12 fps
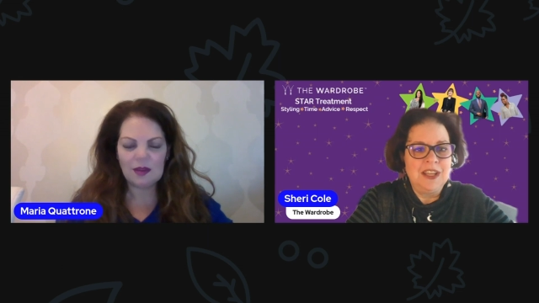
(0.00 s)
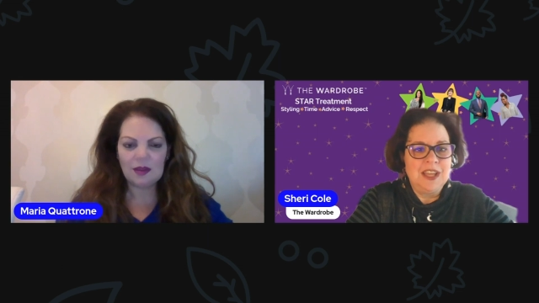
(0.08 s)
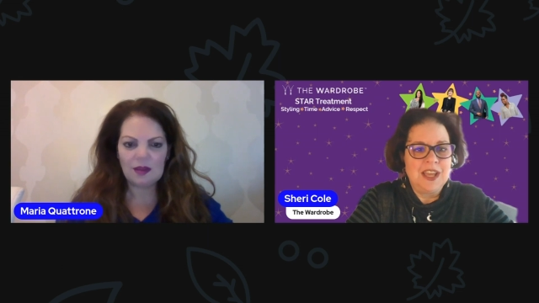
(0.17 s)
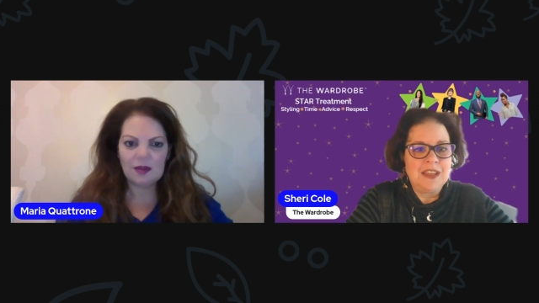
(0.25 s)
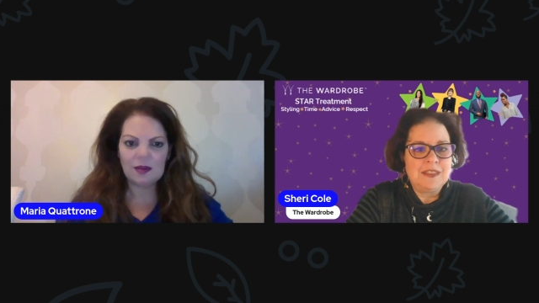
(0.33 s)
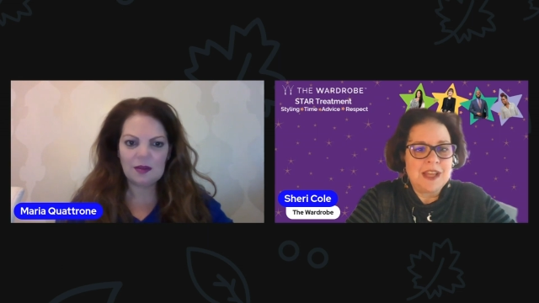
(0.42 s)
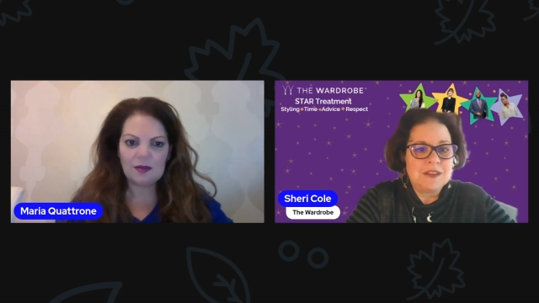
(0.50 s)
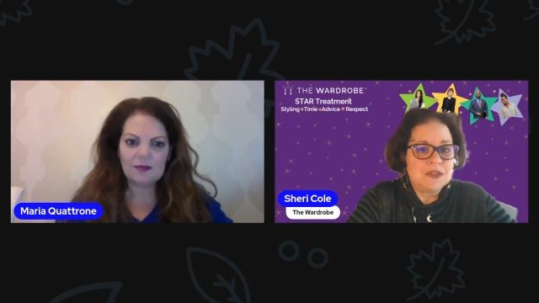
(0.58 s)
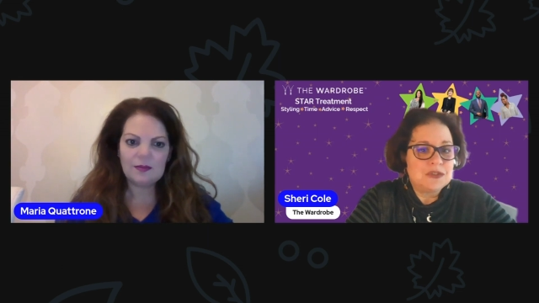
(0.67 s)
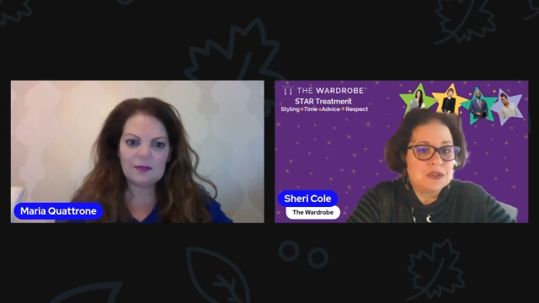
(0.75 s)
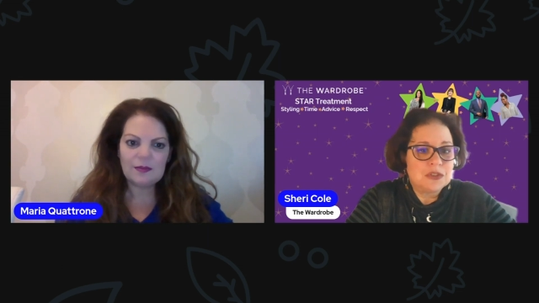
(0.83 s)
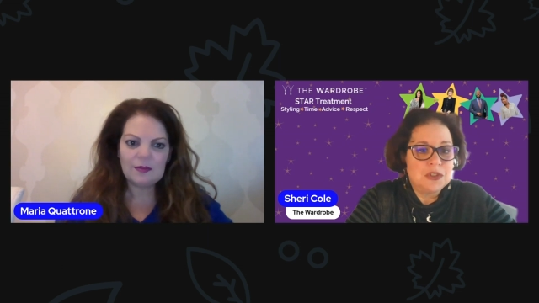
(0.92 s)
Speaker 1: And
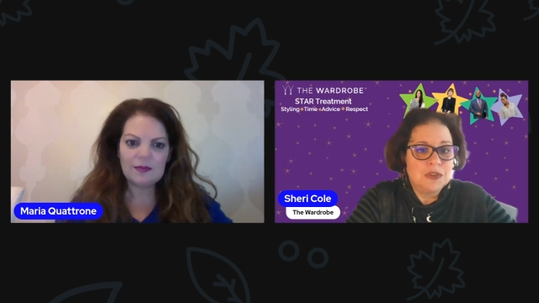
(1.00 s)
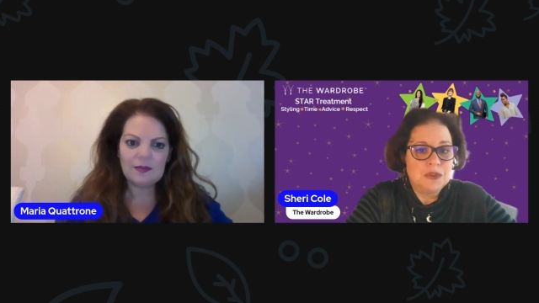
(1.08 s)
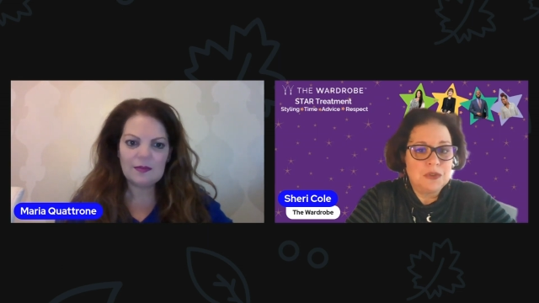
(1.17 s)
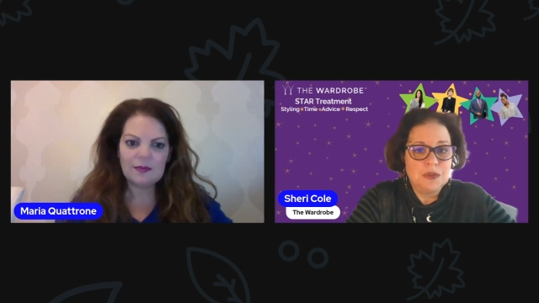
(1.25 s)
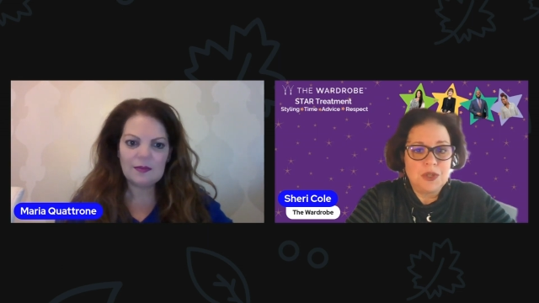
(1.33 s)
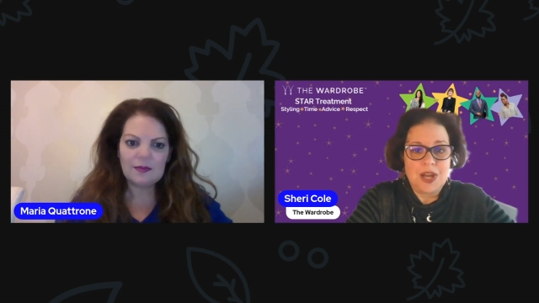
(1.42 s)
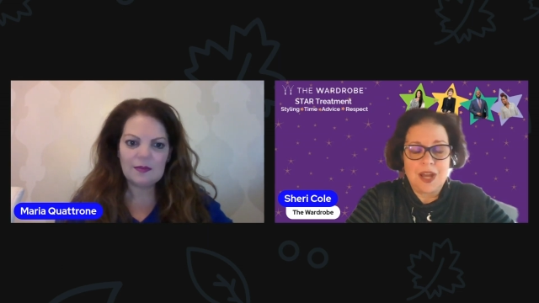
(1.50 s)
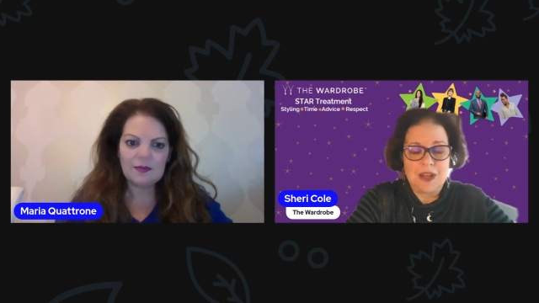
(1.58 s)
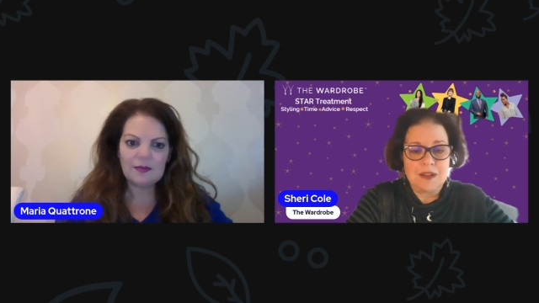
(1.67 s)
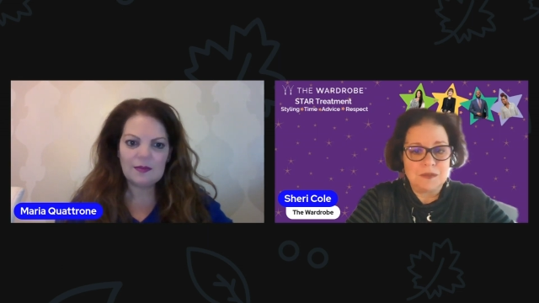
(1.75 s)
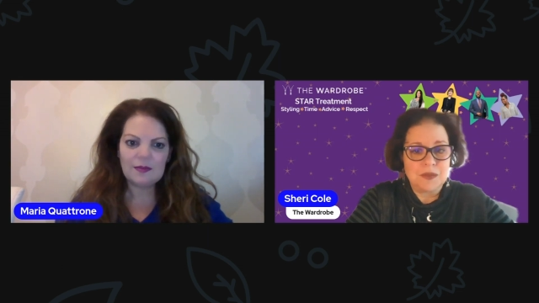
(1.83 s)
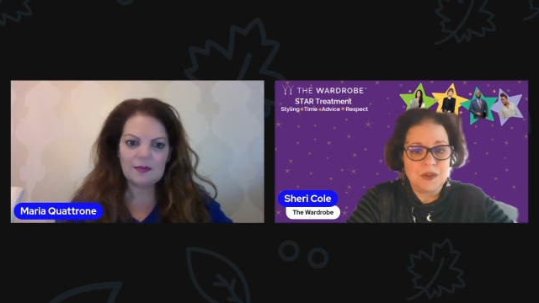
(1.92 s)
that's true
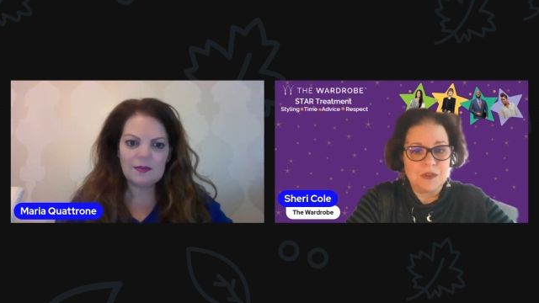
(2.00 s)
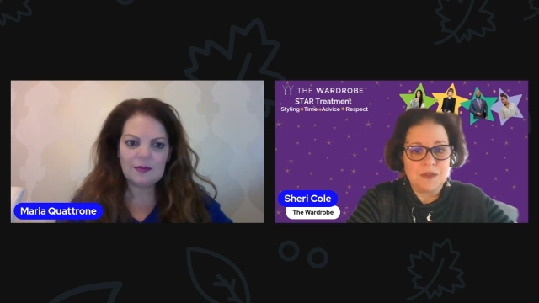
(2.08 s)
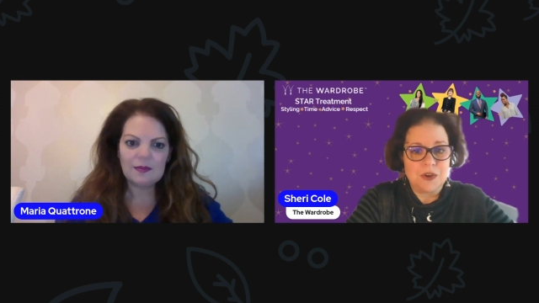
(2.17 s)
um,